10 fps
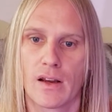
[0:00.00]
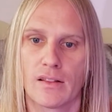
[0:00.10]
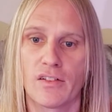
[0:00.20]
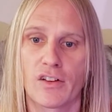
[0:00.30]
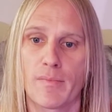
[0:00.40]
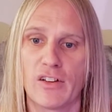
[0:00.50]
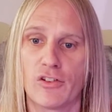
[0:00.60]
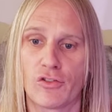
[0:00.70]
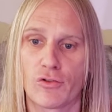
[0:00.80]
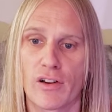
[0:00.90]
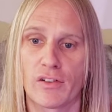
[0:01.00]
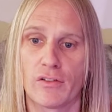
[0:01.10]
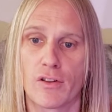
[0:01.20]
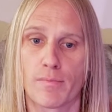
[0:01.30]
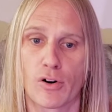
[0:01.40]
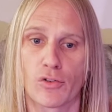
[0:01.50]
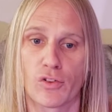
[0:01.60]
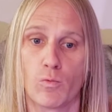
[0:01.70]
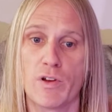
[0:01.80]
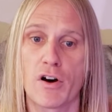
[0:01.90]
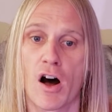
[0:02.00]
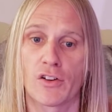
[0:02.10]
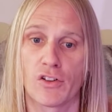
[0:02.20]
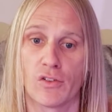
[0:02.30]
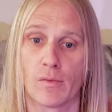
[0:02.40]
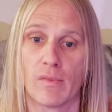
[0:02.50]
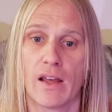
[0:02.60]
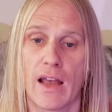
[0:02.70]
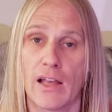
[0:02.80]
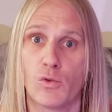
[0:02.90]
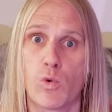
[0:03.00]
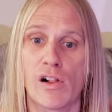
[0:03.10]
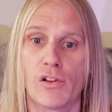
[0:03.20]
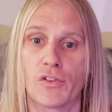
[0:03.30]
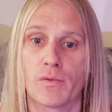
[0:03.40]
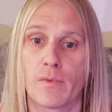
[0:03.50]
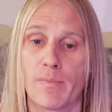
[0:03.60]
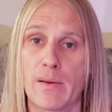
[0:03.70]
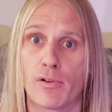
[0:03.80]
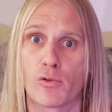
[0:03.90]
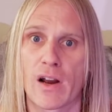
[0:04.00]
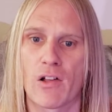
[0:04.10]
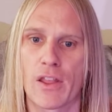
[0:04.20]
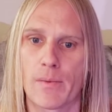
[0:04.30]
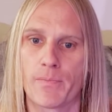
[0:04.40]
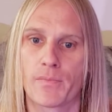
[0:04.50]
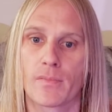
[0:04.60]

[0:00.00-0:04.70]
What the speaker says: This can be distressing to the person with autism as well as the people around them.